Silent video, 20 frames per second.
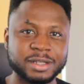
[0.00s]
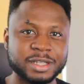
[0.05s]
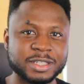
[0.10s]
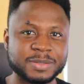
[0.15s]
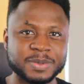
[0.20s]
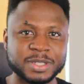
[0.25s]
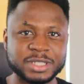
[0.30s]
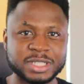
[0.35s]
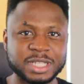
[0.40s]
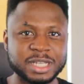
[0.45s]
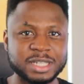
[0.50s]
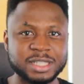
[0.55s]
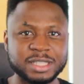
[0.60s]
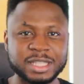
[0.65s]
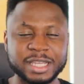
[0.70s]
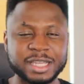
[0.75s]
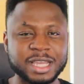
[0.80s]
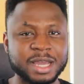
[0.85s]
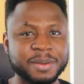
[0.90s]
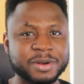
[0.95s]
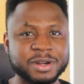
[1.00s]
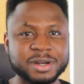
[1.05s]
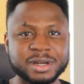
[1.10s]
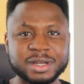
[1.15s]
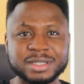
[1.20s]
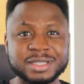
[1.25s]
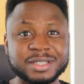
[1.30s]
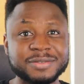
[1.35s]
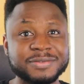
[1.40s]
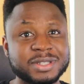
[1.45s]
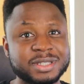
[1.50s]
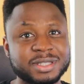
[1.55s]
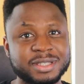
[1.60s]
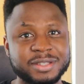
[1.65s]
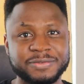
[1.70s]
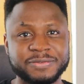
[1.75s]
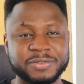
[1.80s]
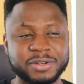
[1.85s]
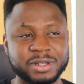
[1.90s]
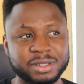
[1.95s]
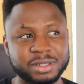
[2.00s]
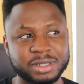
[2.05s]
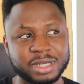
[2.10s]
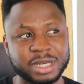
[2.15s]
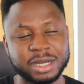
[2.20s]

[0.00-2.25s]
Especially like American CV is different.